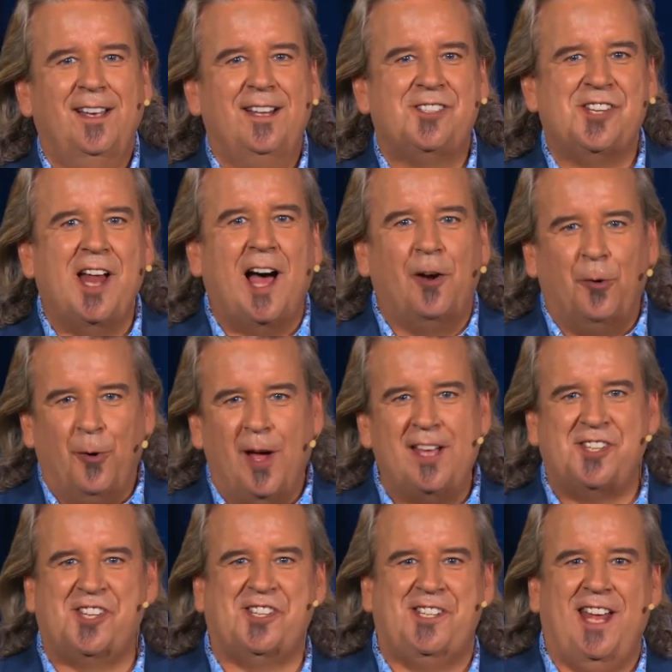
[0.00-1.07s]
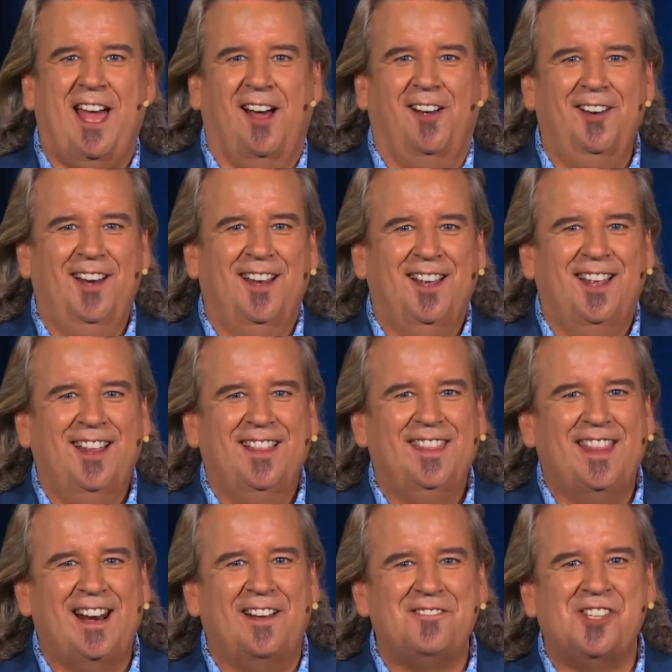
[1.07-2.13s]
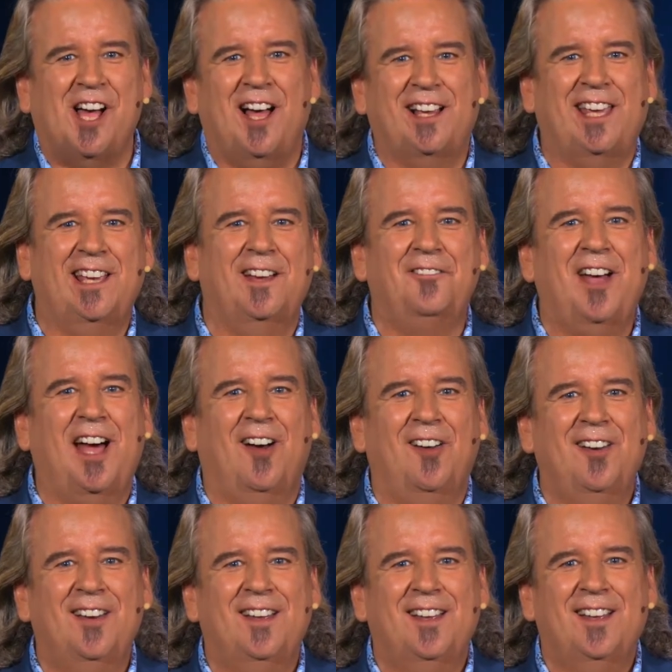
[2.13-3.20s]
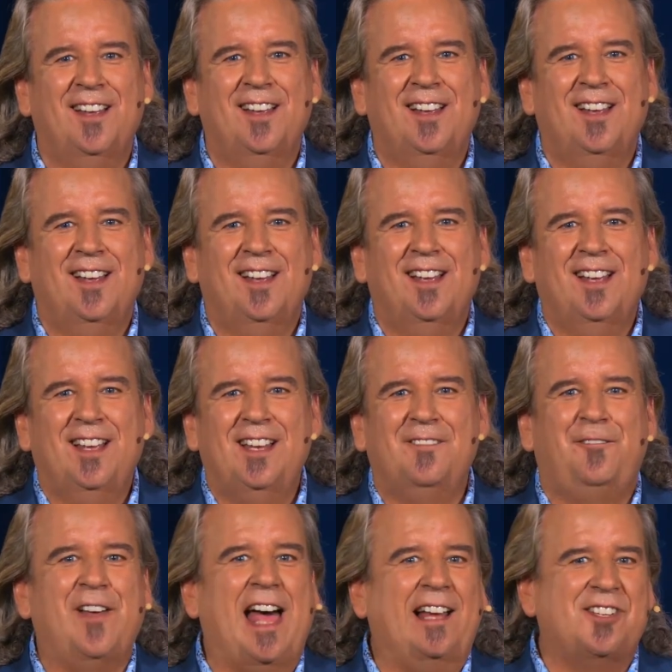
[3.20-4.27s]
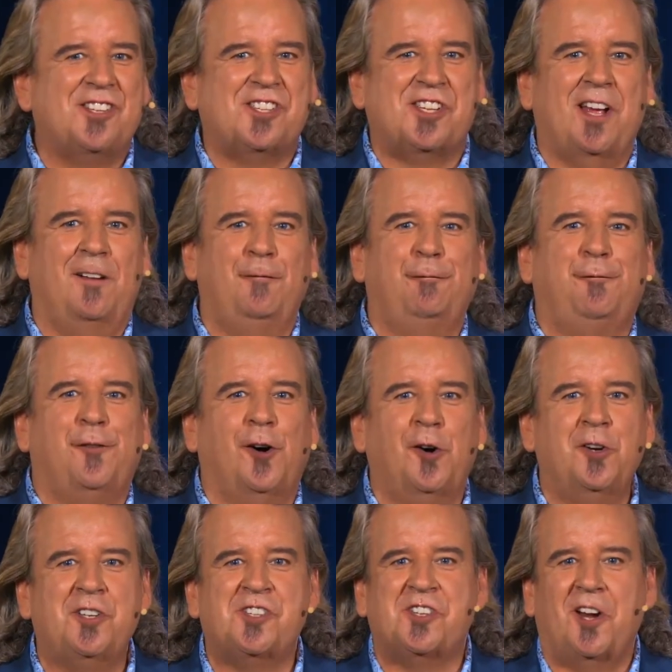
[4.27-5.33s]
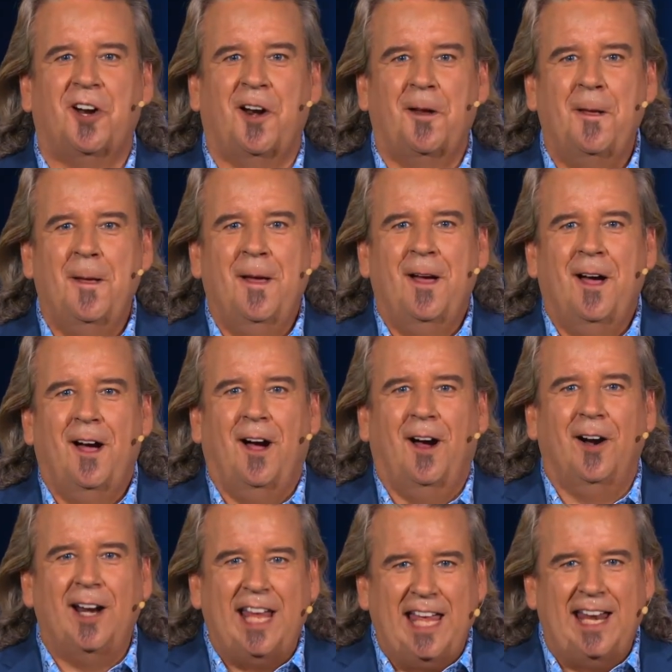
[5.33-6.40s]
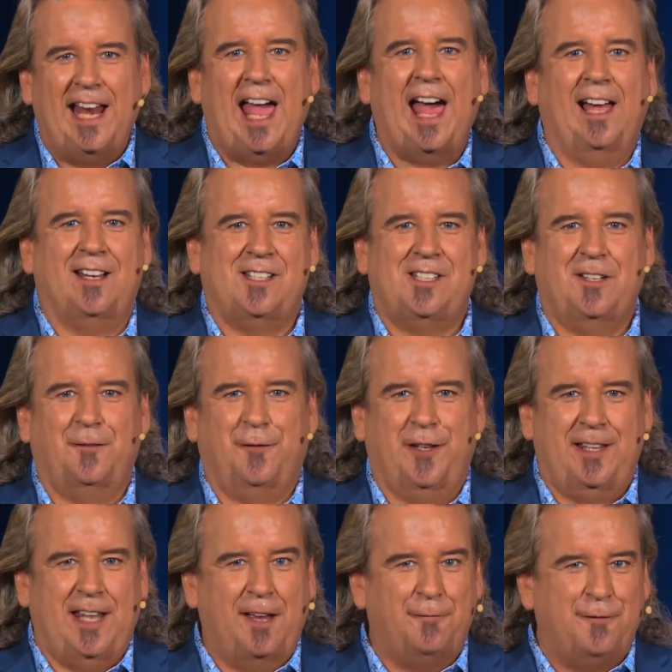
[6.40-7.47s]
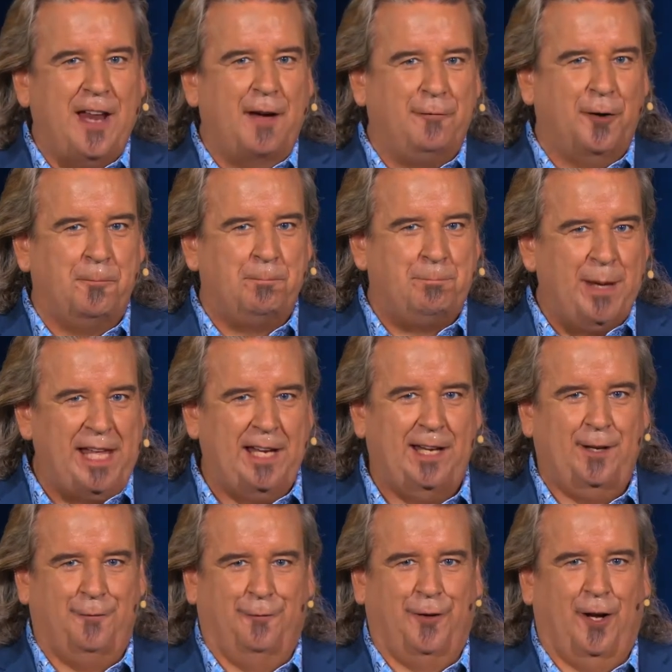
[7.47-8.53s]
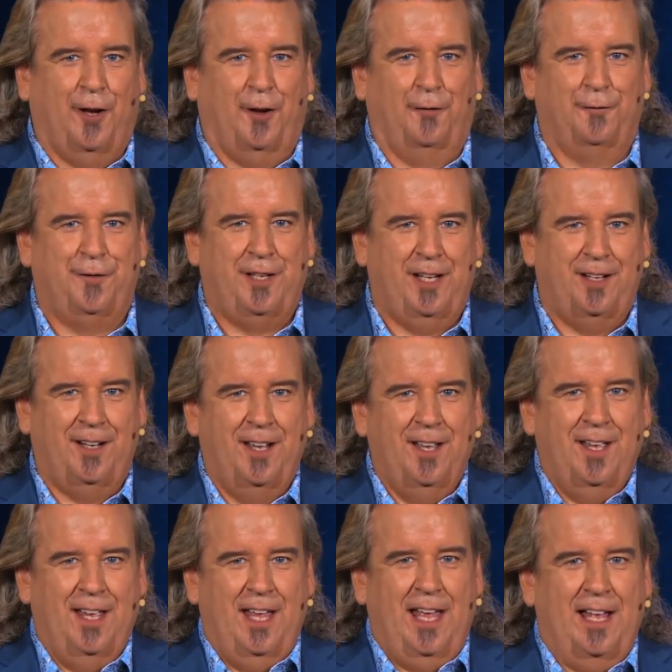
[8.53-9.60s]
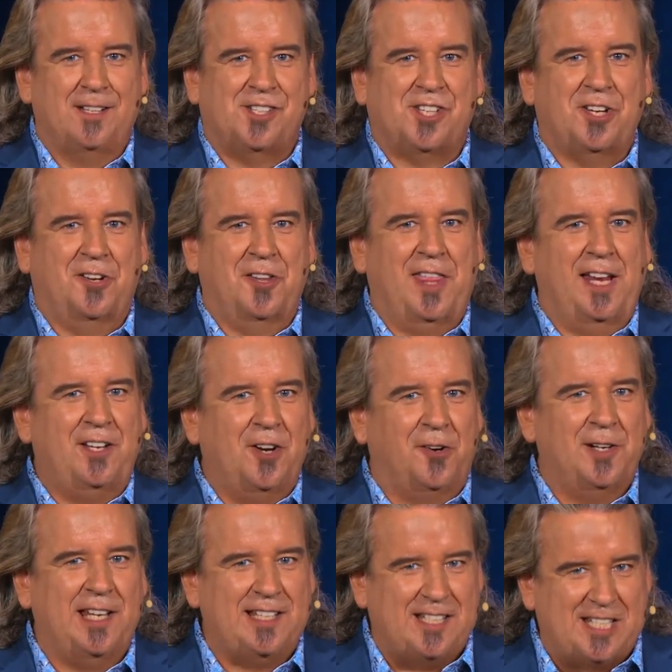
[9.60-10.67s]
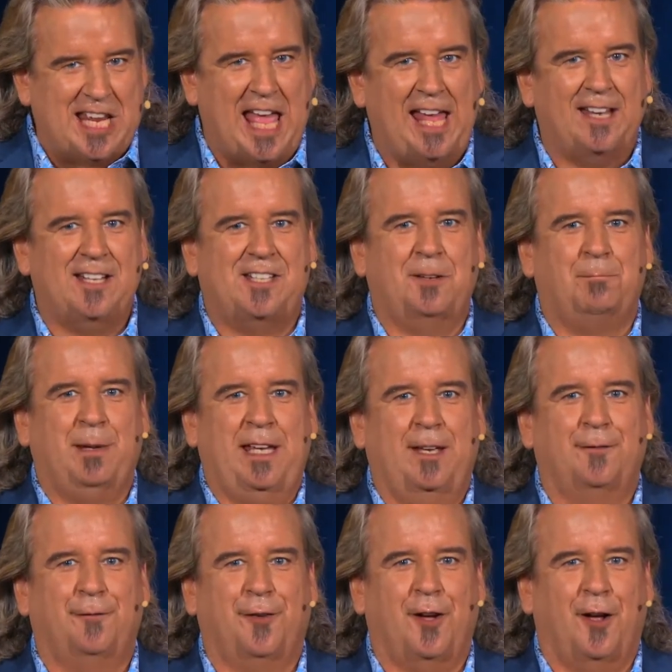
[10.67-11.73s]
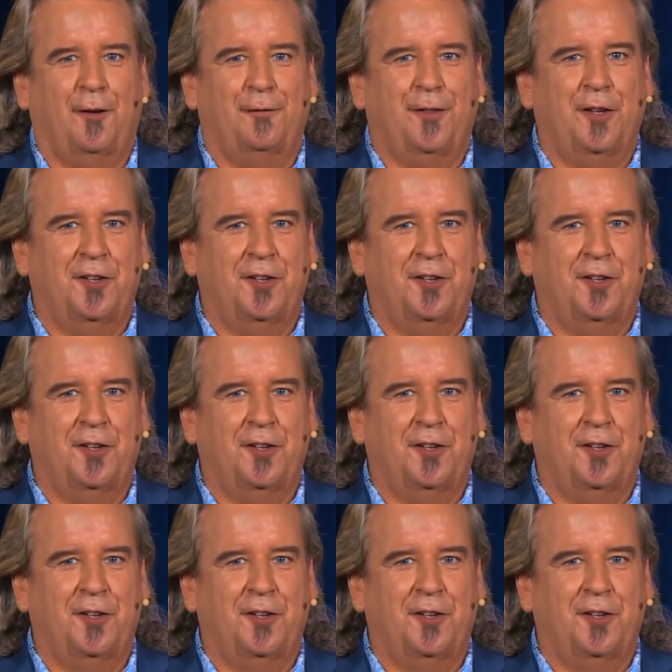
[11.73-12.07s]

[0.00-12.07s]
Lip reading: It's not rust out that I'm talking about. In fact, some folks are inactive and they've never been involved, and so they don't intend to be involved.